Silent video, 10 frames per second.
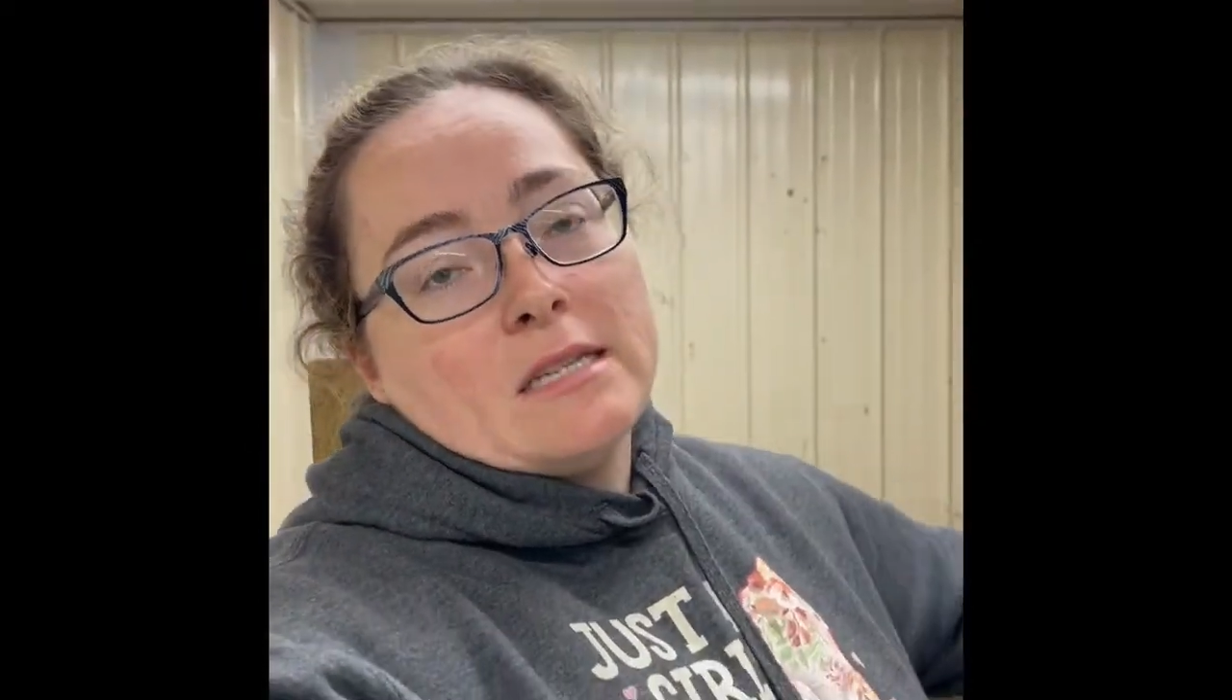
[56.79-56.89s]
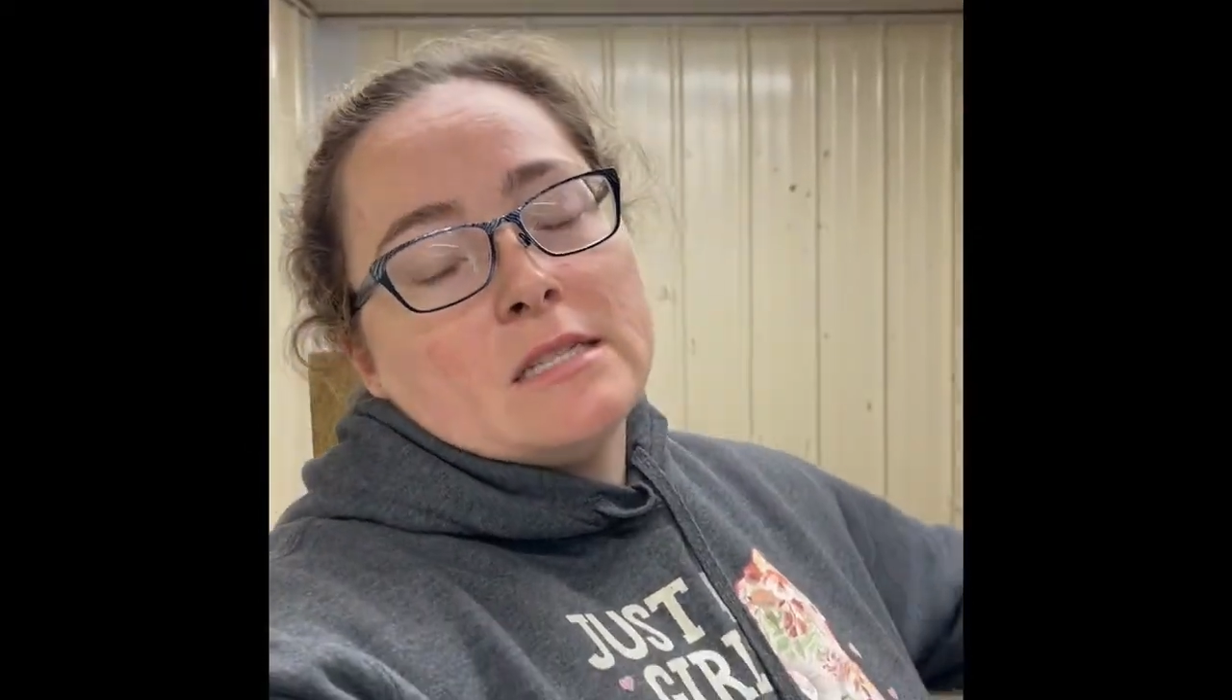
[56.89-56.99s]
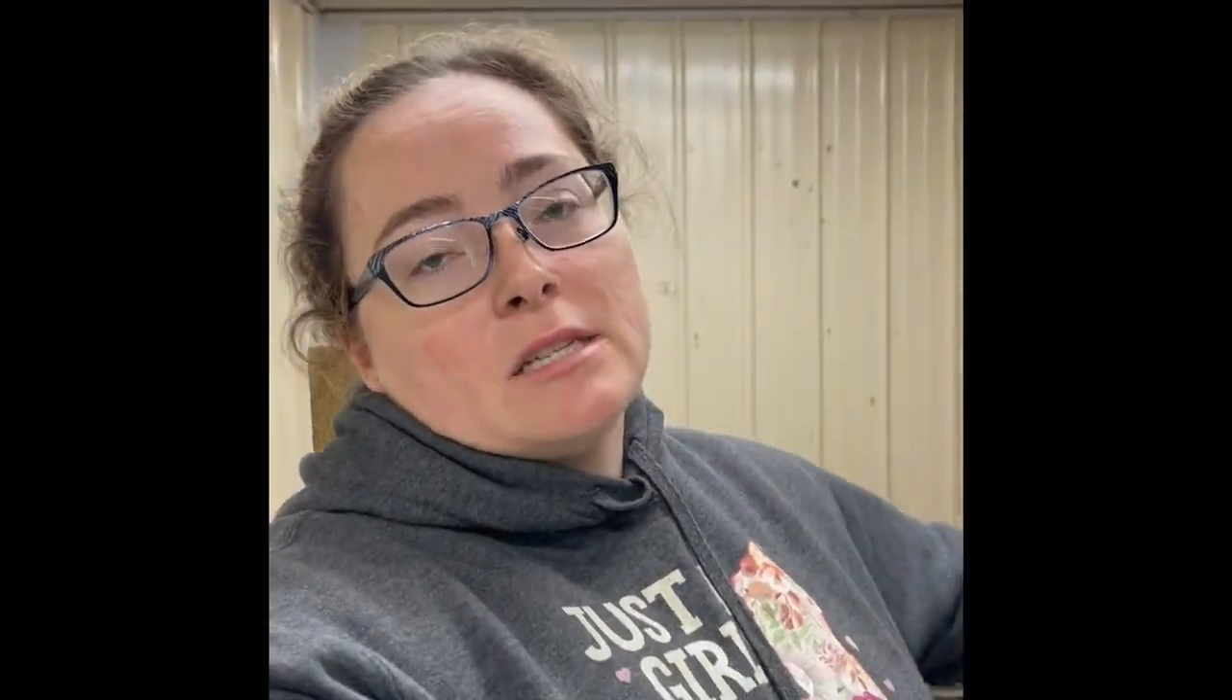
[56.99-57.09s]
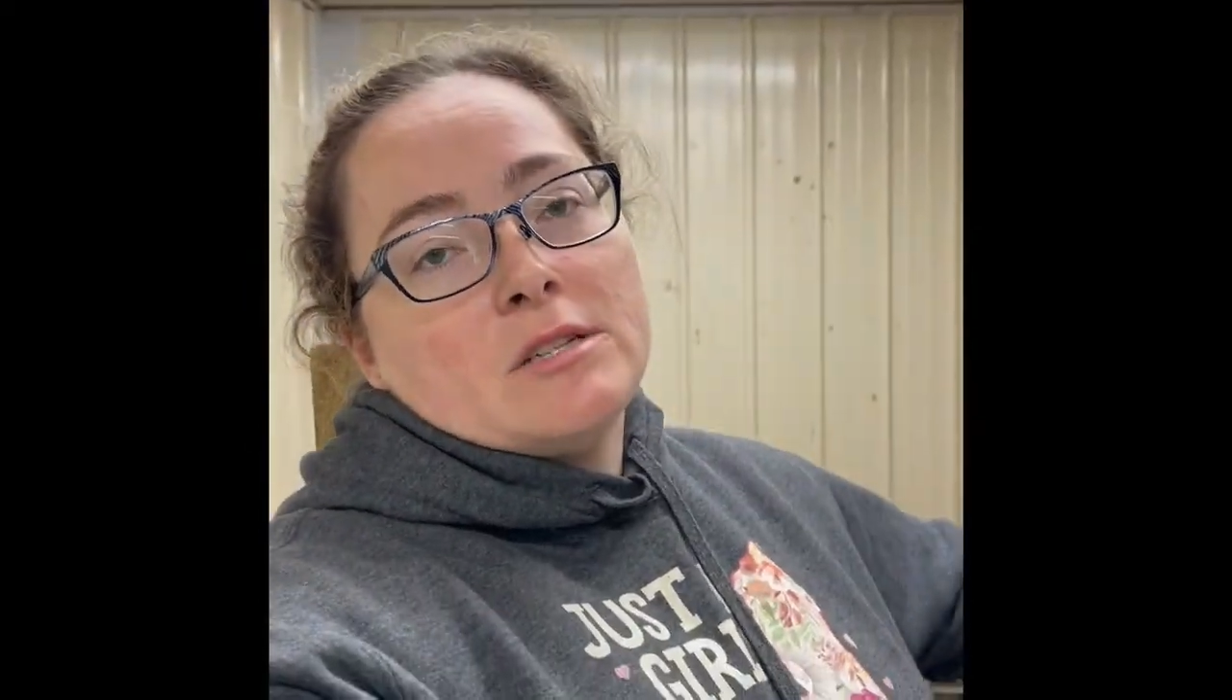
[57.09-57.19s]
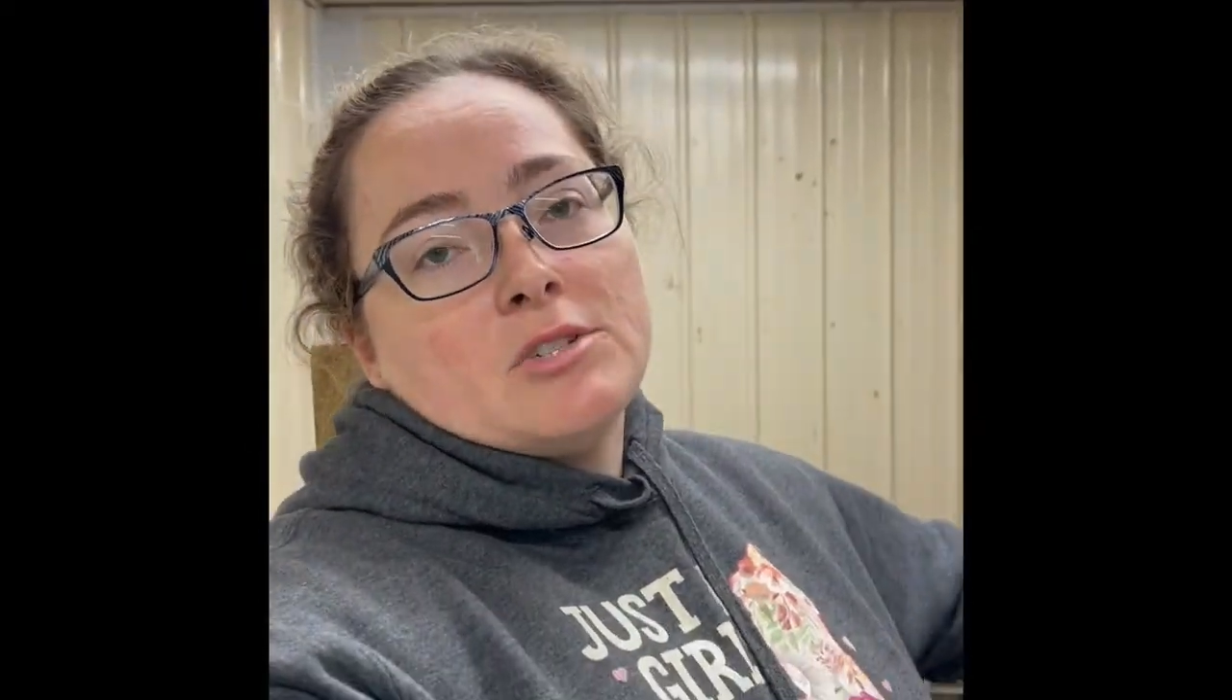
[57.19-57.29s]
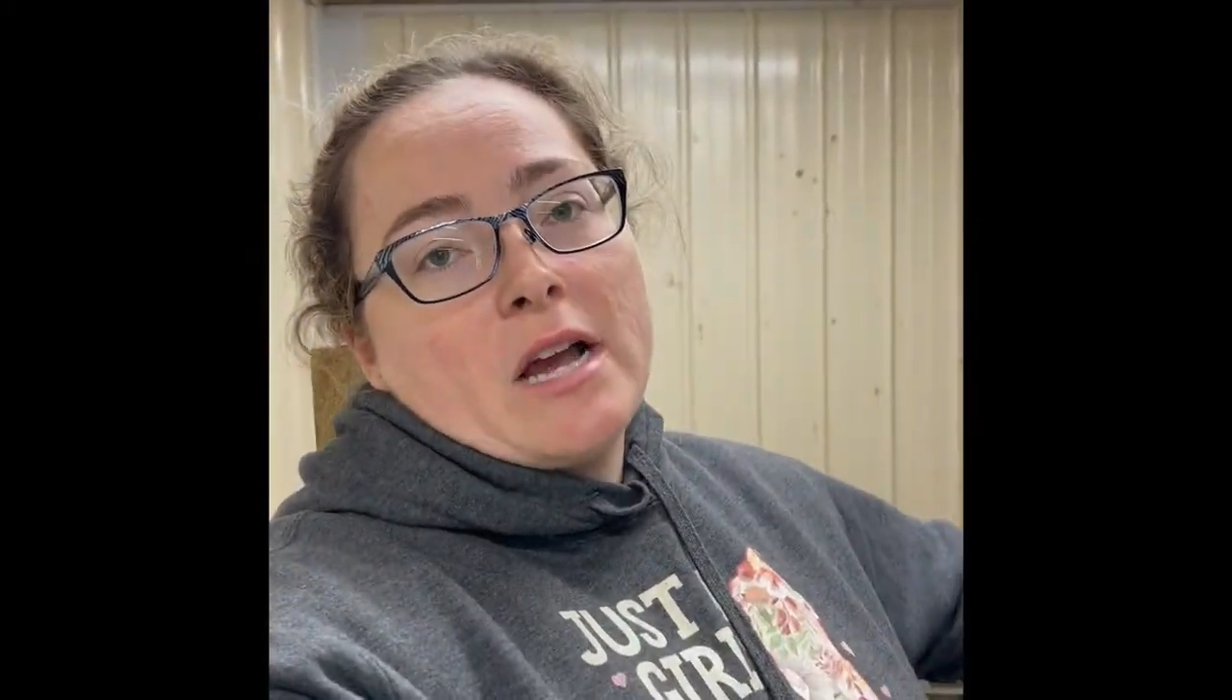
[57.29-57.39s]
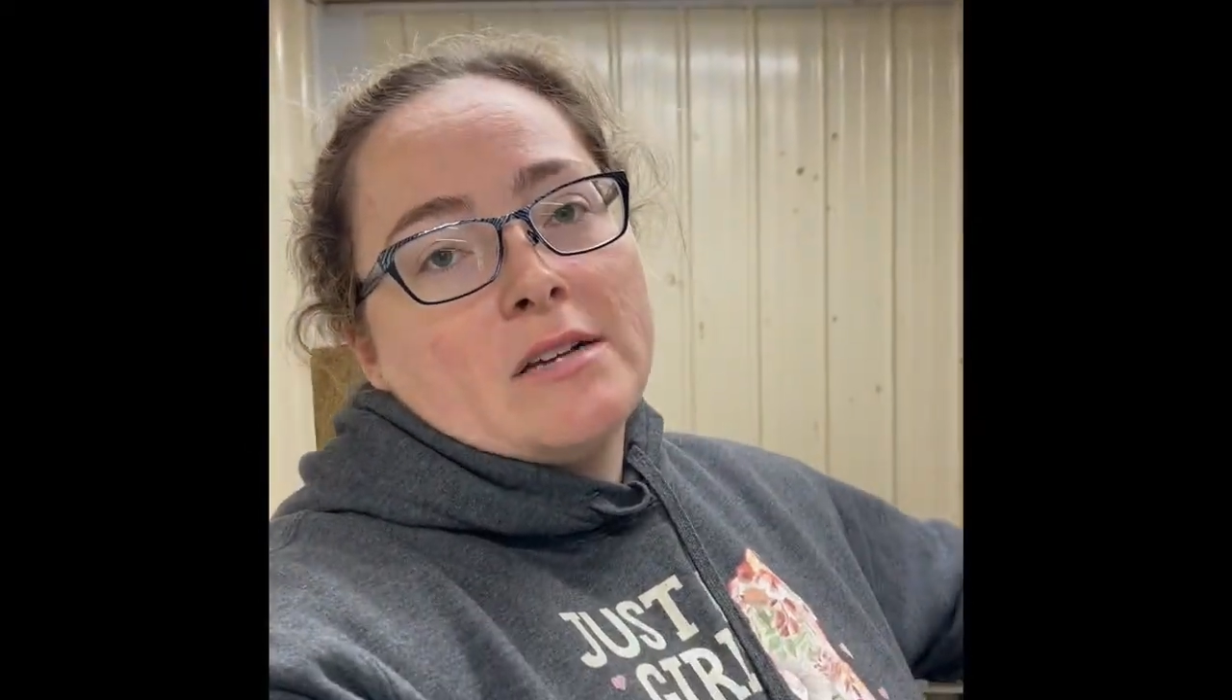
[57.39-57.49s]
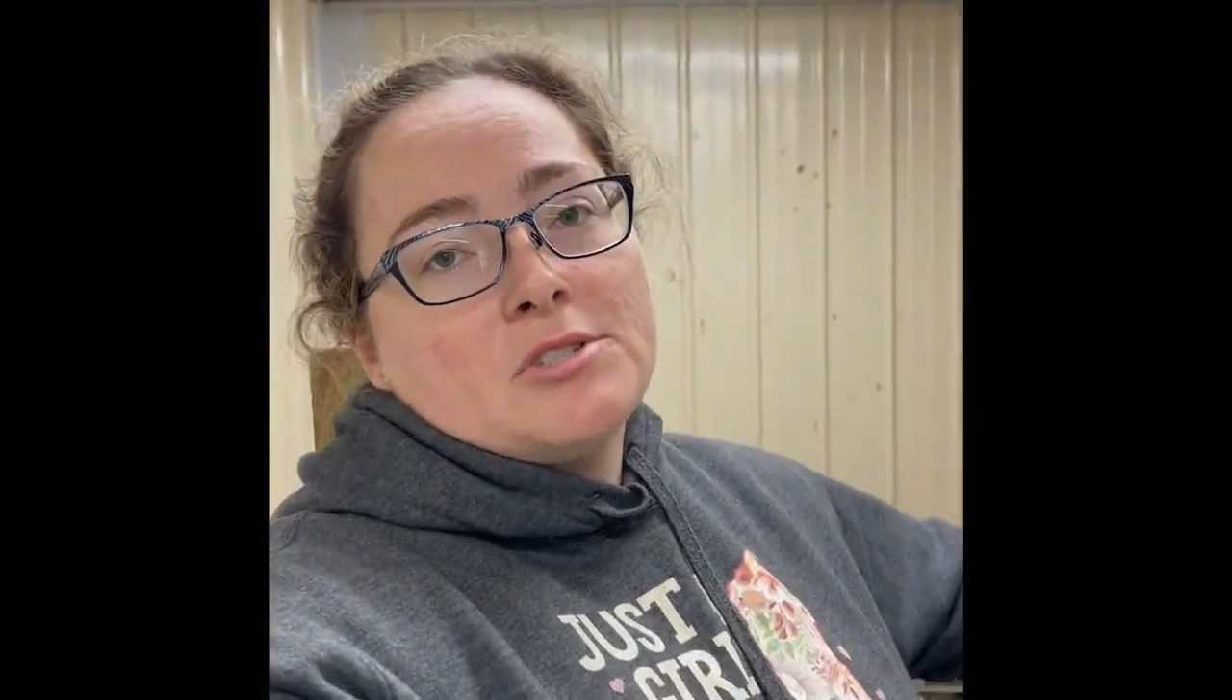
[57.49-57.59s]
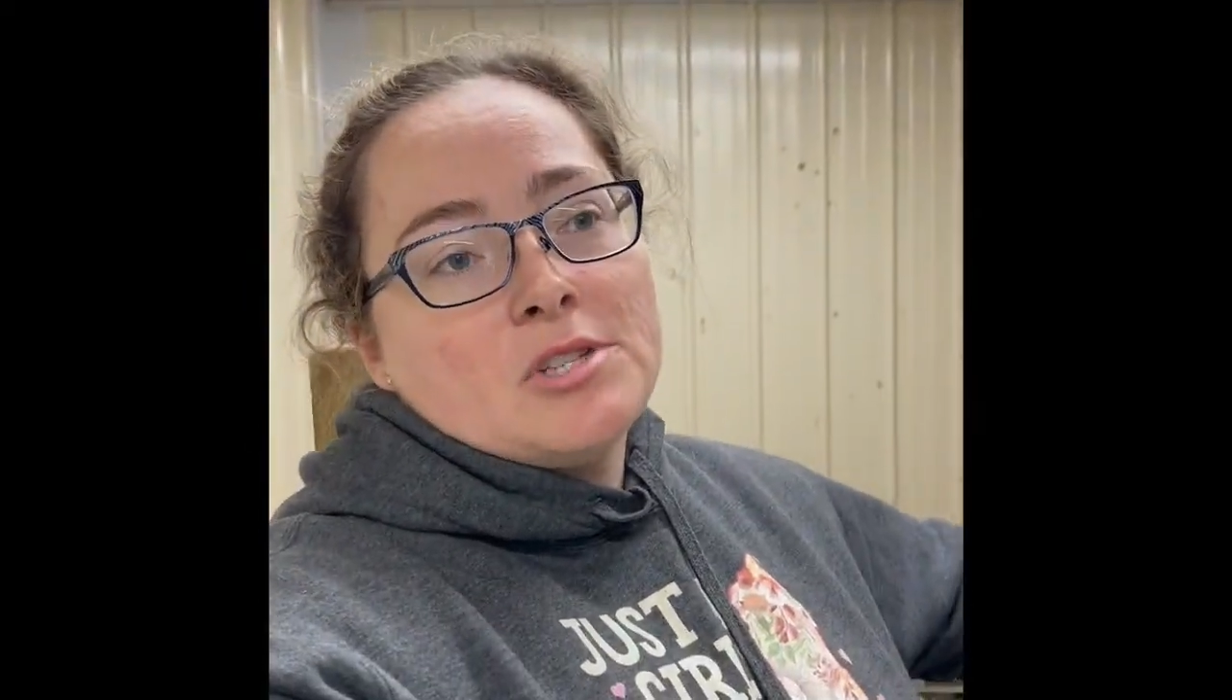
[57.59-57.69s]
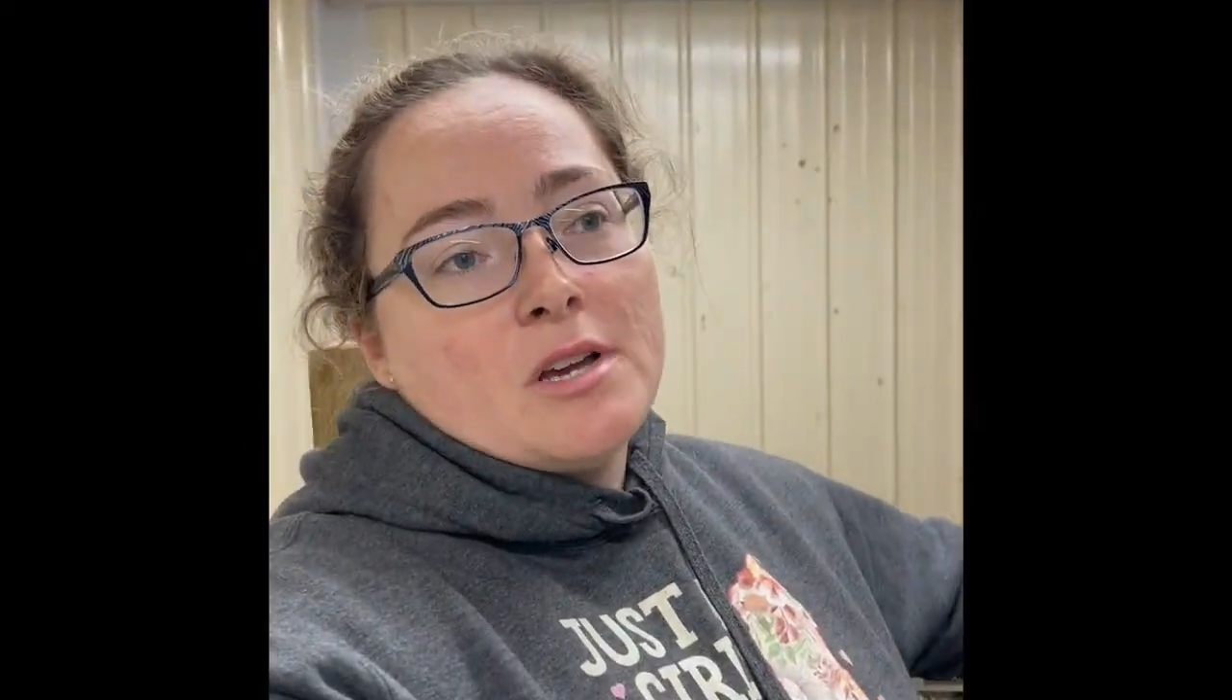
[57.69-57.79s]
it to the
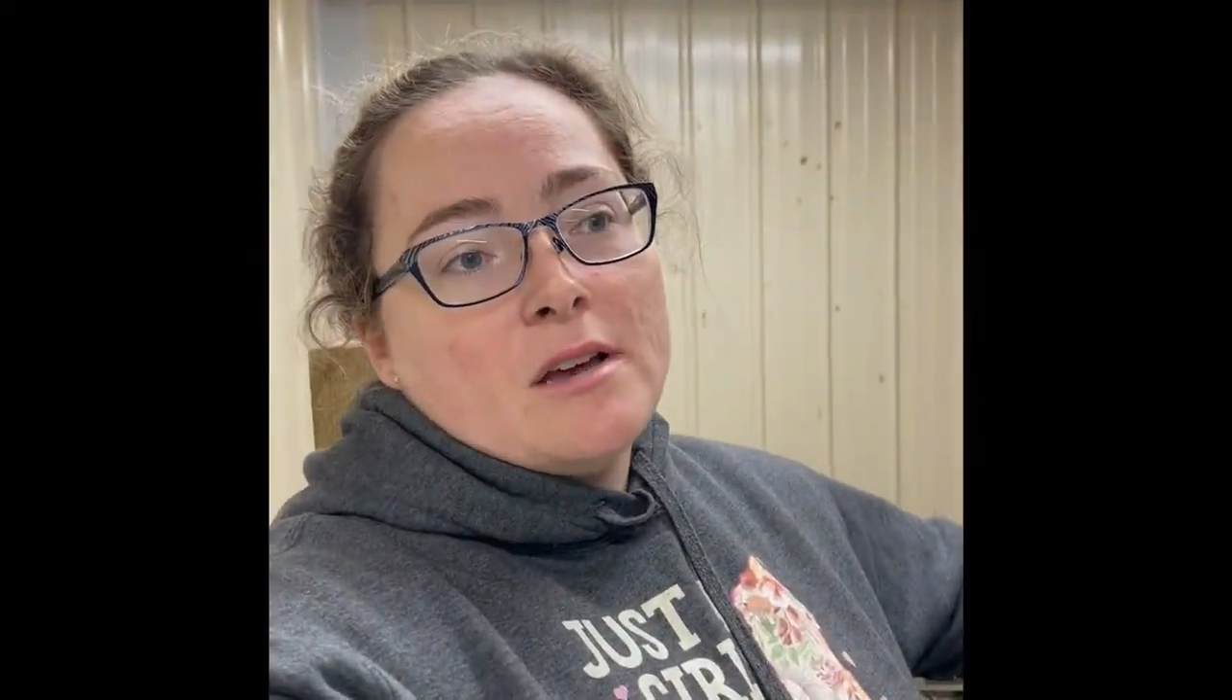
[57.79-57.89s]
trash.